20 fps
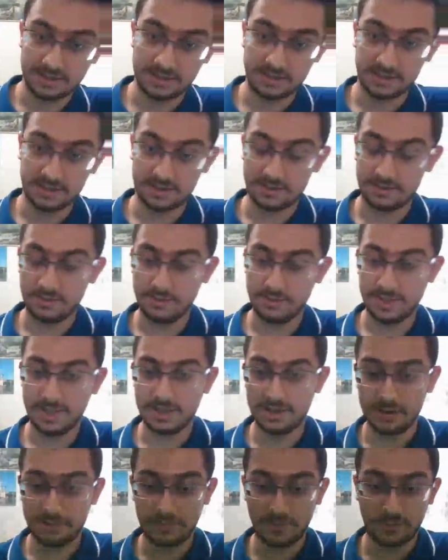Oh my
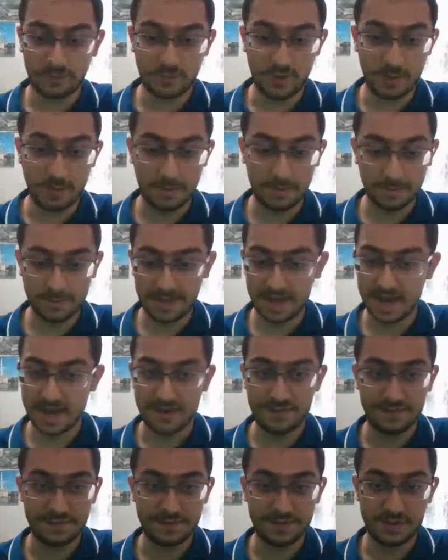god, I probably
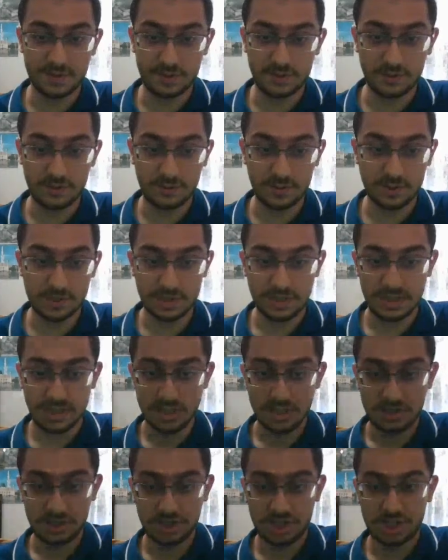have to
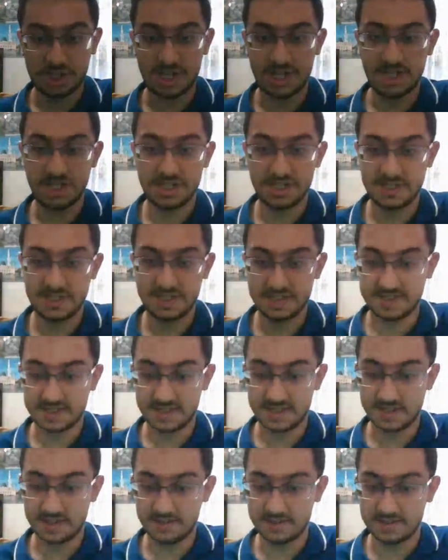change the
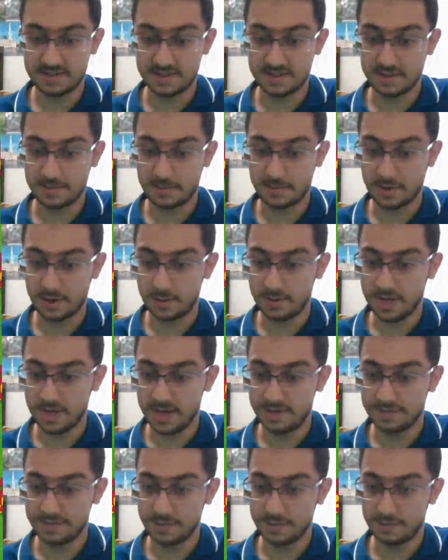skill set. I probably
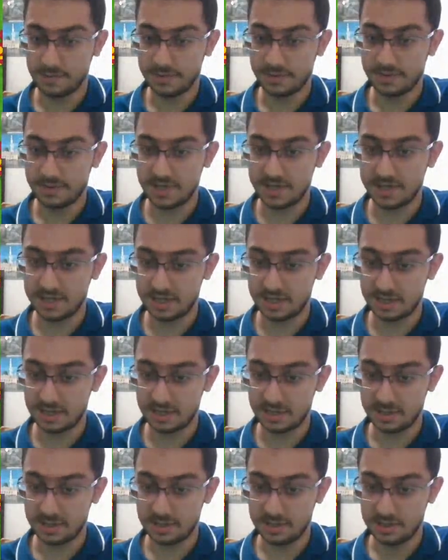have to put, like,
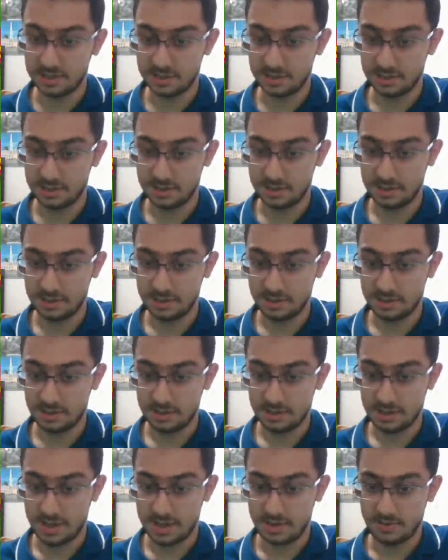
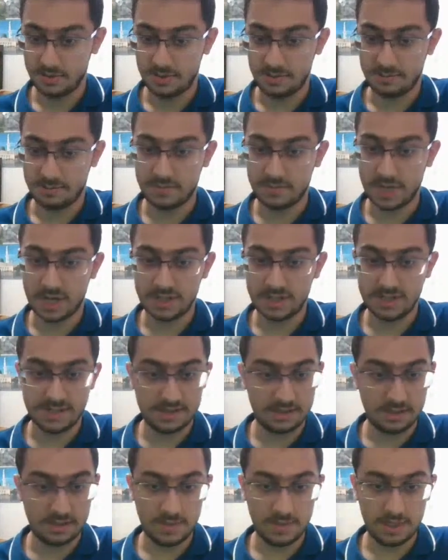I don't know,
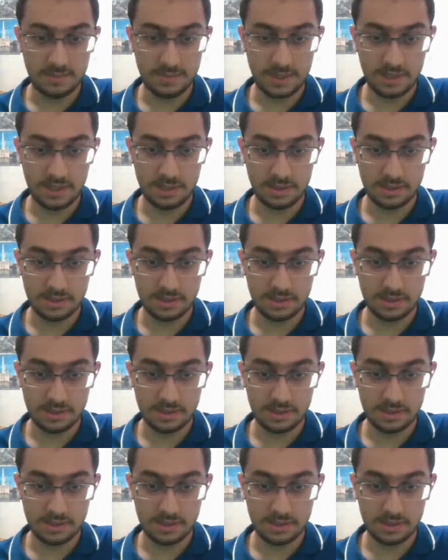Meister maybe?